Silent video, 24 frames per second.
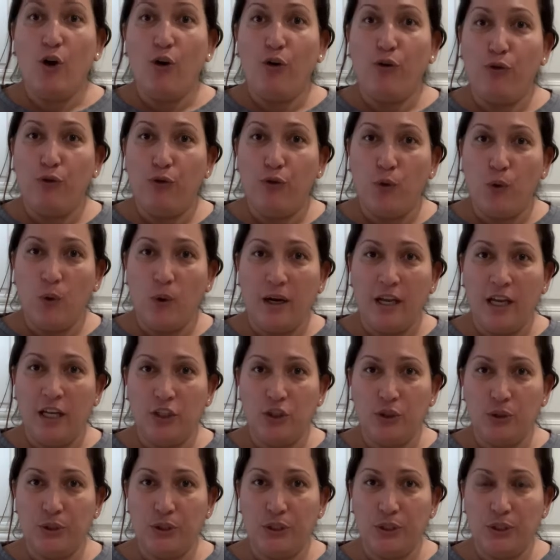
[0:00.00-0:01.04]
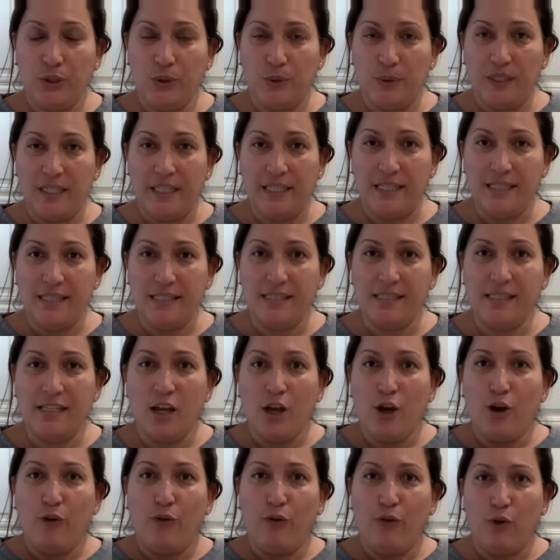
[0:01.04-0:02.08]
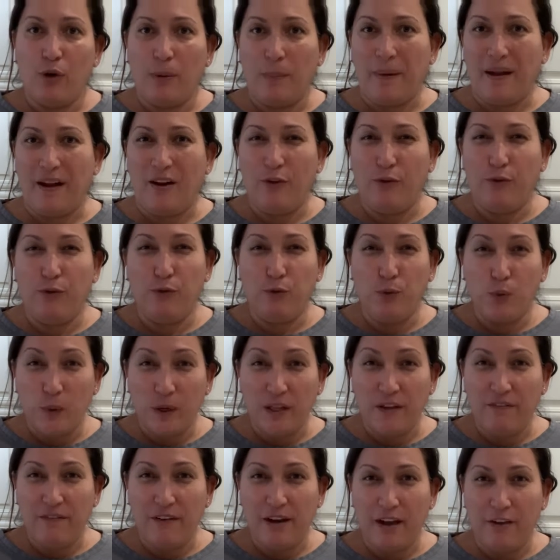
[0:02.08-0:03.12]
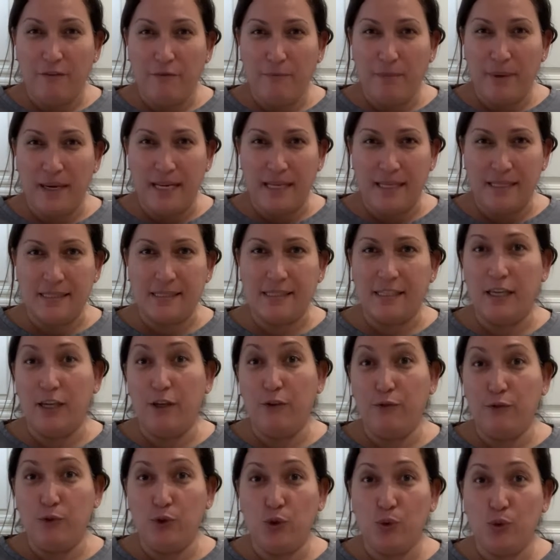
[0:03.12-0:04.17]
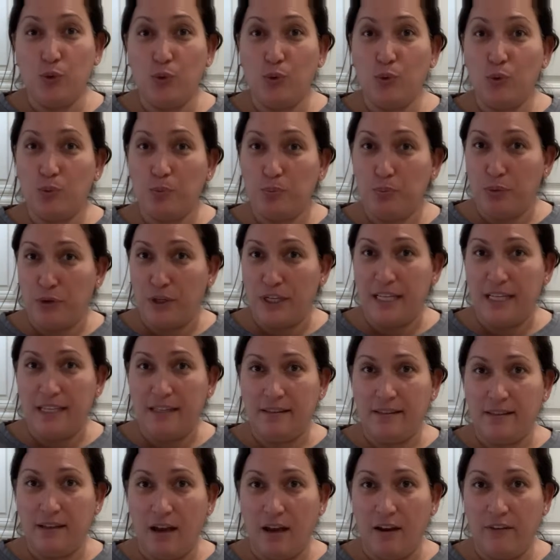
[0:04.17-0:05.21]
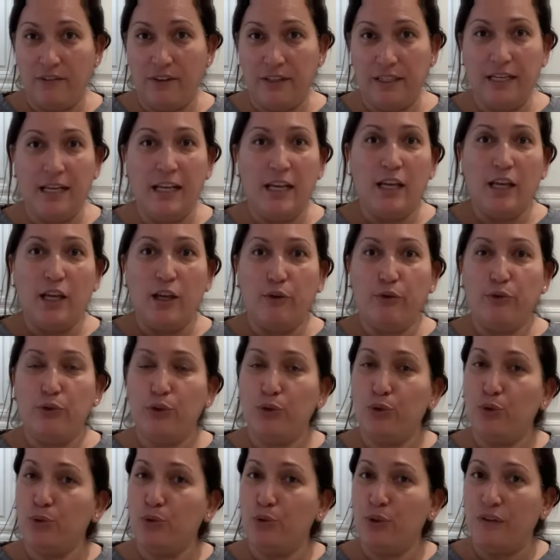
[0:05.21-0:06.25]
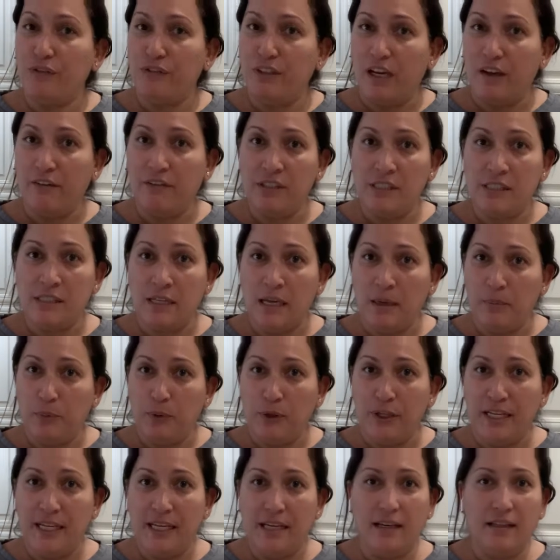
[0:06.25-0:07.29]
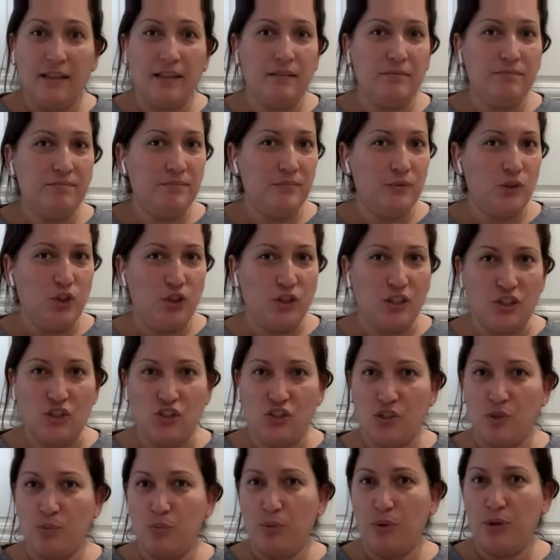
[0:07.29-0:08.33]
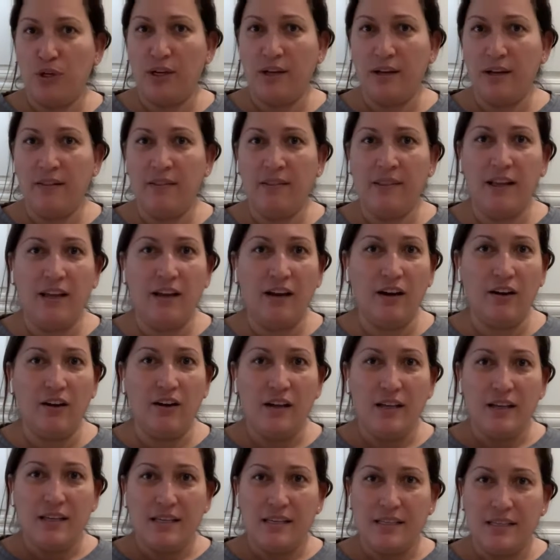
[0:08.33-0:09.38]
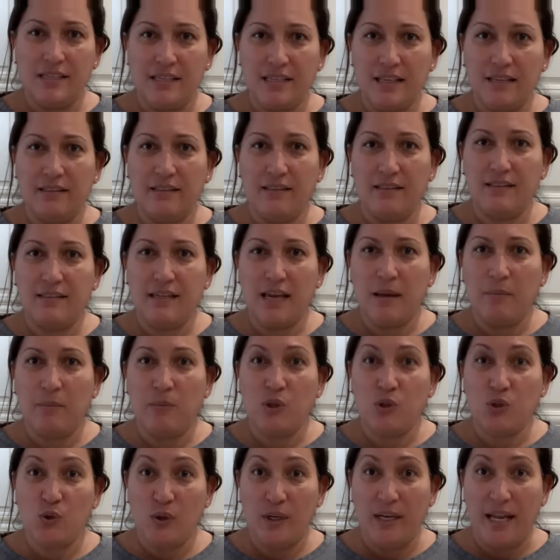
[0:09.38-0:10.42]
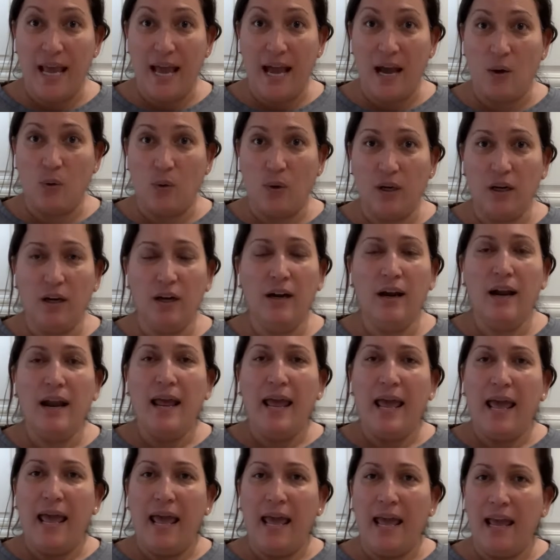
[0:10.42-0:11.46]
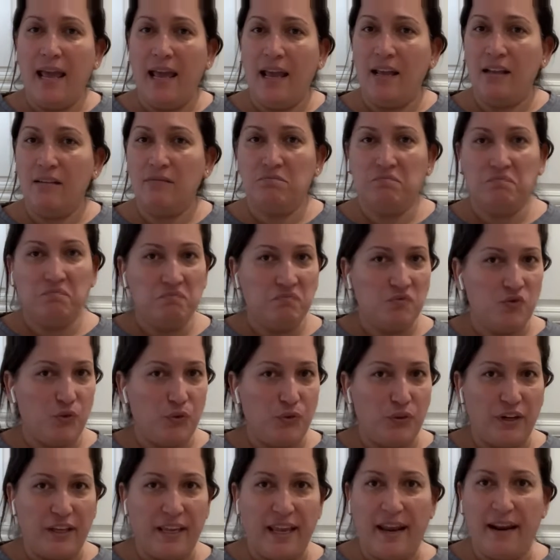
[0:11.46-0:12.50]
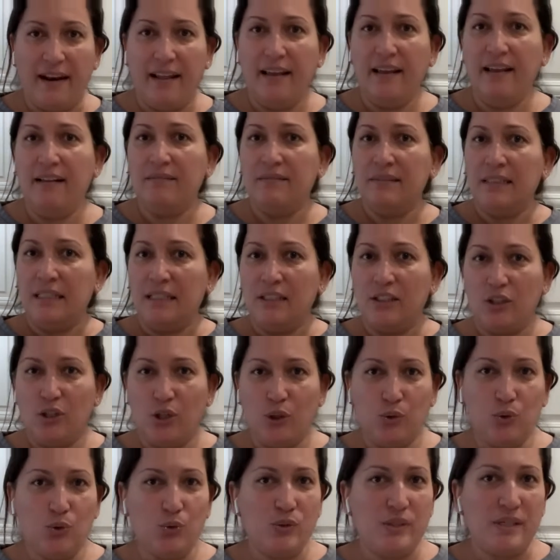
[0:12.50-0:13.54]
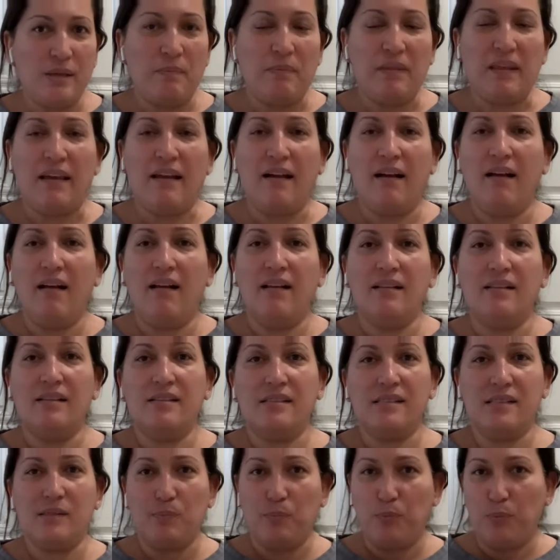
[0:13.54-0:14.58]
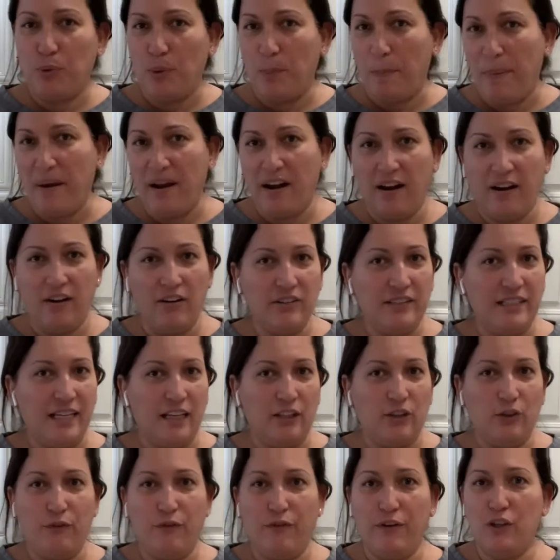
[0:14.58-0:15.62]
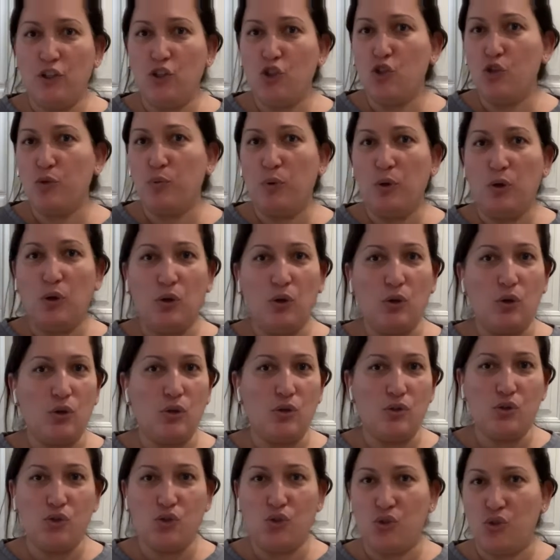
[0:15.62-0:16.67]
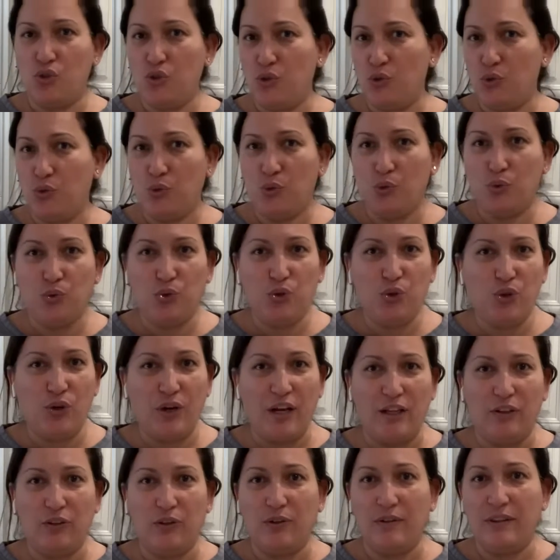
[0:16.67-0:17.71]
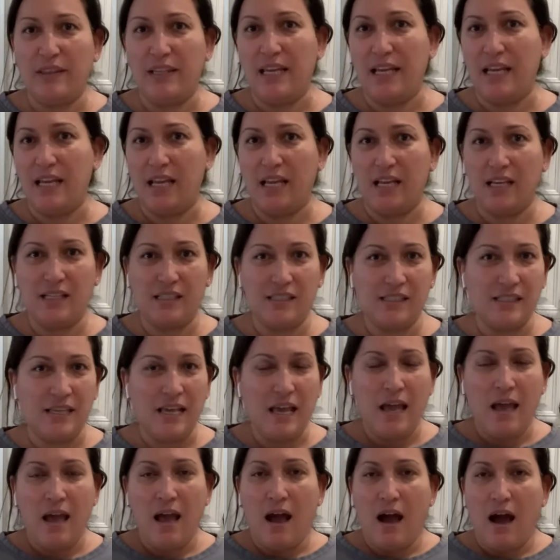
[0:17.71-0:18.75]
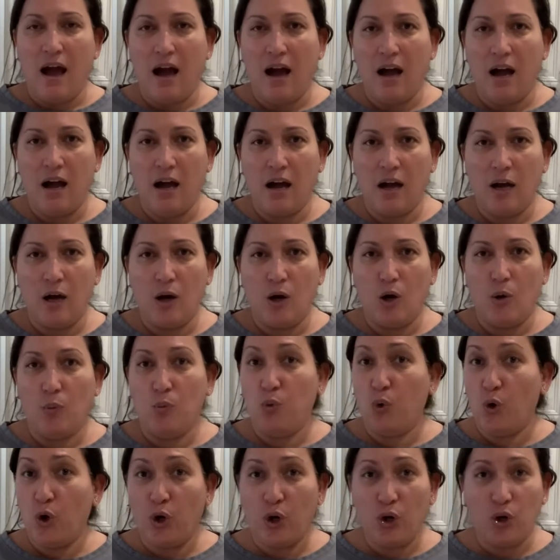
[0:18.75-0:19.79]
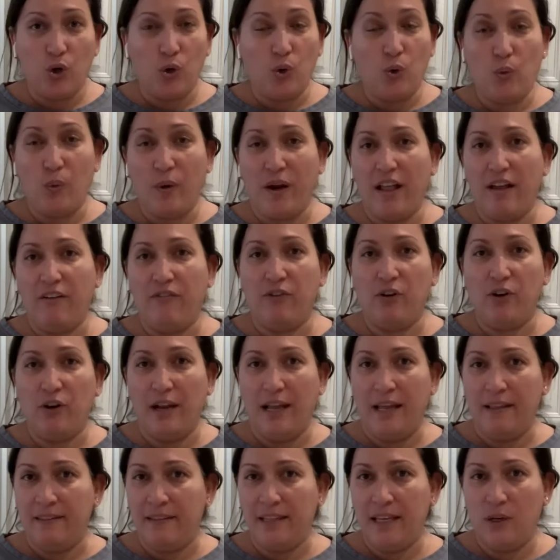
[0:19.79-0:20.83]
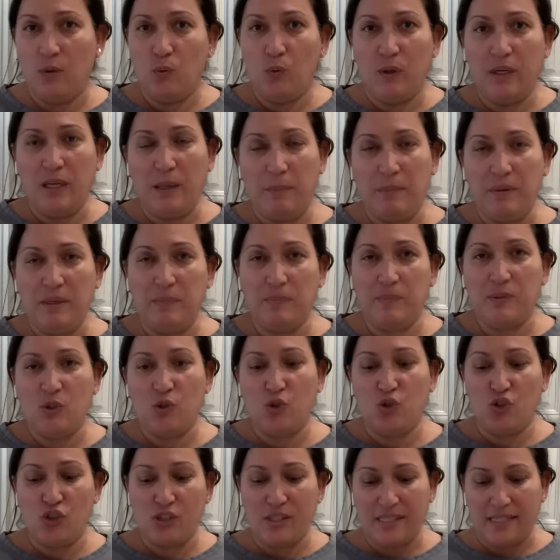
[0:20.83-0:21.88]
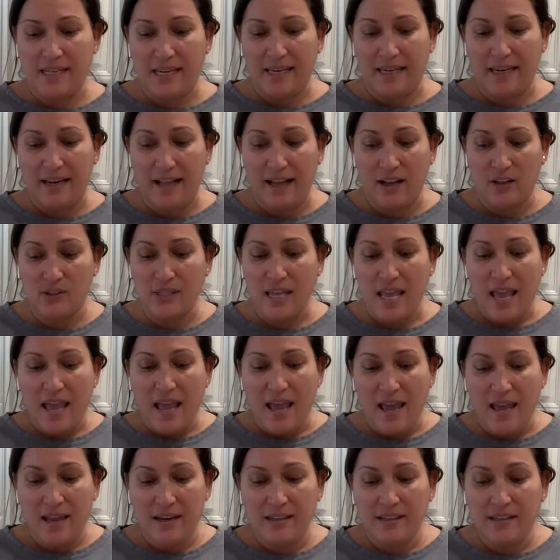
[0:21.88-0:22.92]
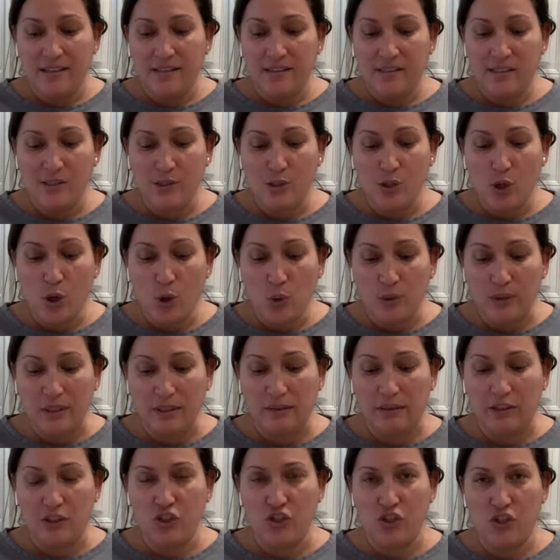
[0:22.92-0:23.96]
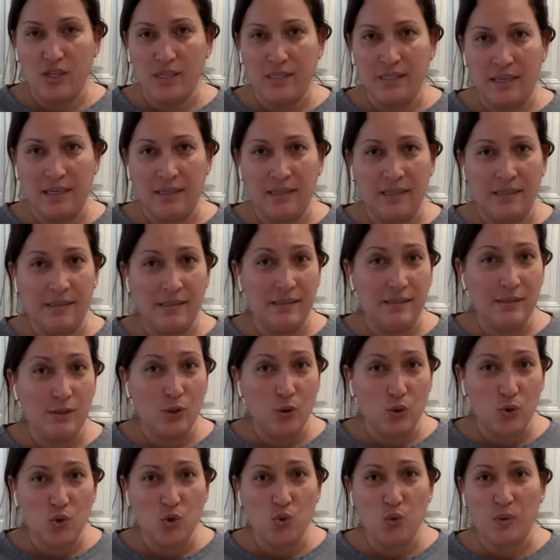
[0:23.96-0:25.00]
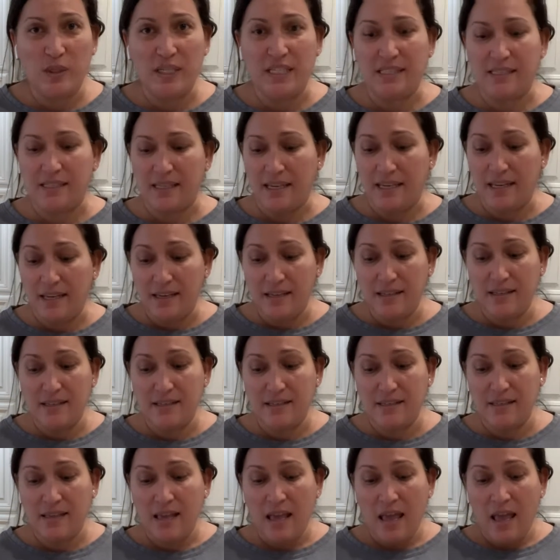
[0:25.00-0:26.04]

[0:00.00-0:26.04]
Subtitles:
400 degrees for about 45 minutes. If you preheat the oven, if the oven is not preheated, you can just put it in there, set the timer to an hour, and forget it. Go do something else, prepare the other vegetables, do your other things, work or whatever, and then when it beeps, you just take it out. And it is so delicious, and it is so sweet. It